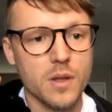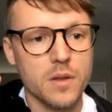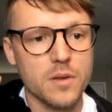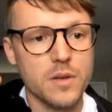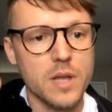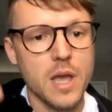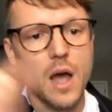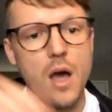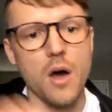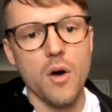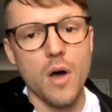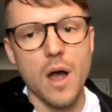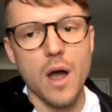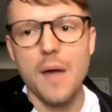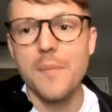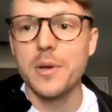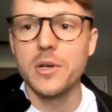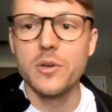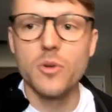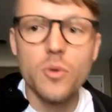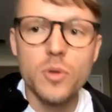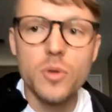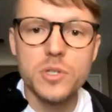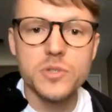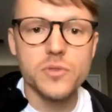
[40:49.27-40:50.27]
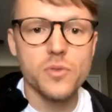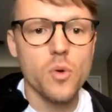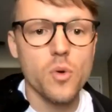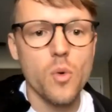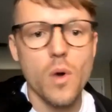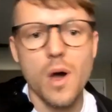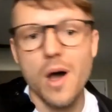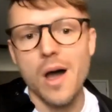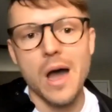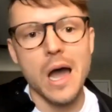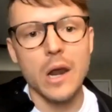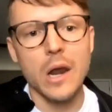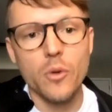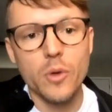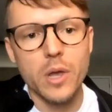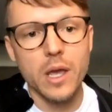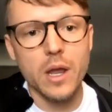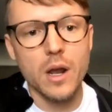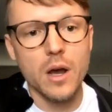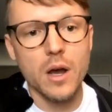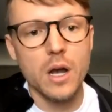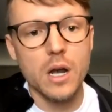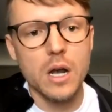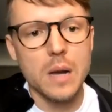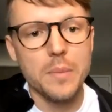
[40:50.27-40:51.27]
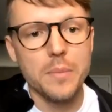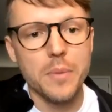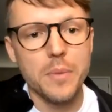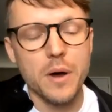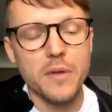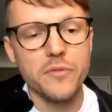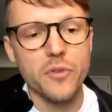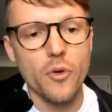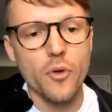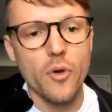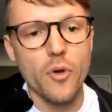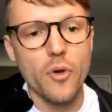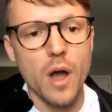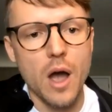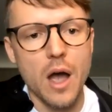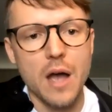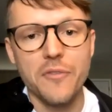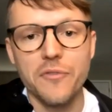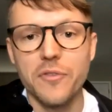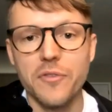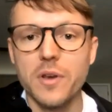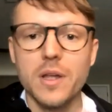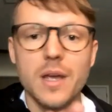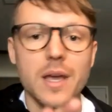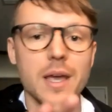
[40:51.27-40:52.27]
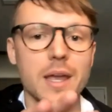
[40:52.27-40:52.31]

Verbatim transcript: Now, I've been doing this for a while. I don't get hung up on very often.